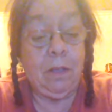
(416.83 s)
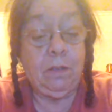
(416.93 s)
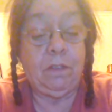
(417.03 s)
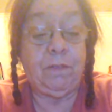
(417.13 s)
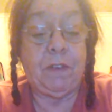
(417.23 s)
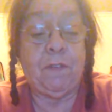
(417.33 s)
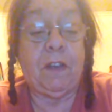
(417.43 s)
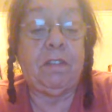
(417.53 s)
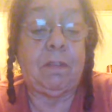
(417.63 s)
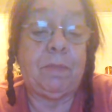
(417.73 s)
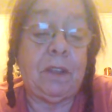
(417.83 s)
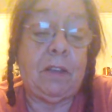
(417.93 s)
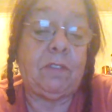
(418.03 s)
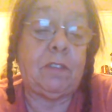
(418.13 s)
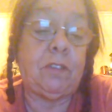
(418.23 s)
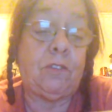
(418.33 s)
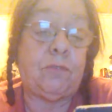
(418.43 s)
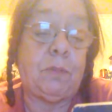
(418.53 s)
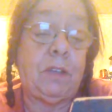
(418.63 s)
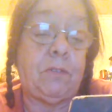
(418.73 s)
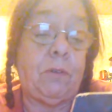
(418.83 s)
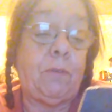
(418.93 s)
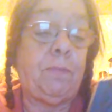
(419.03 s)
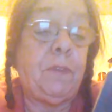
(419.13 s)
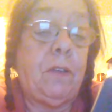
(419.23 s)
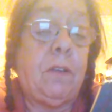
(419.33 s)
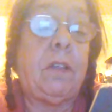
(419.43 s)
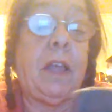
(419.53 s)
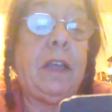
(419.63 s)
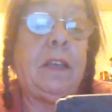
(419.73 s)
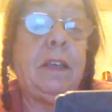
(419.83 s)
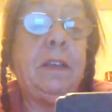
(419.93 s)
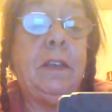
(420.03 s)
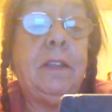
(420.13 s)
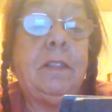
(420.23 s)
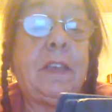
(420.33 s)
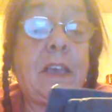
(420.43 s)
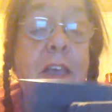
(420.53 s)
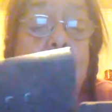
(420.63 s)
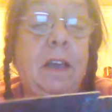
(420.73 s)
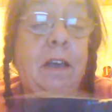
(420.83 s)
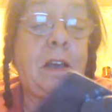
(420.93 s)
See if we can find something else that looks really cool. I like the King